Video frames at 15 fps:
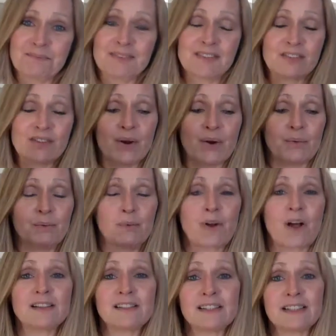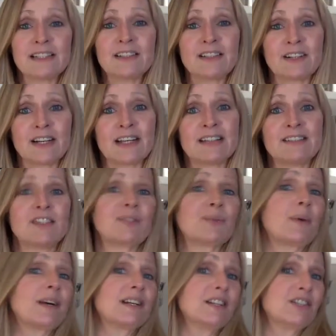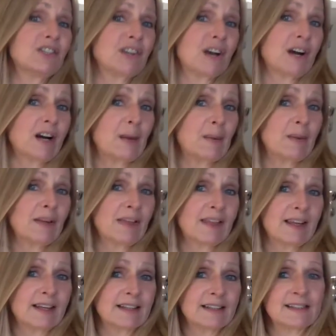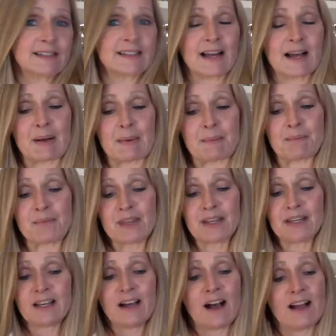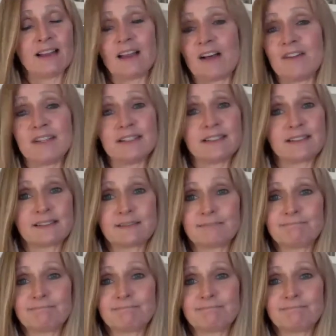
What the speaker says: So constantly learning, just wanted to share a couple of things. I love it.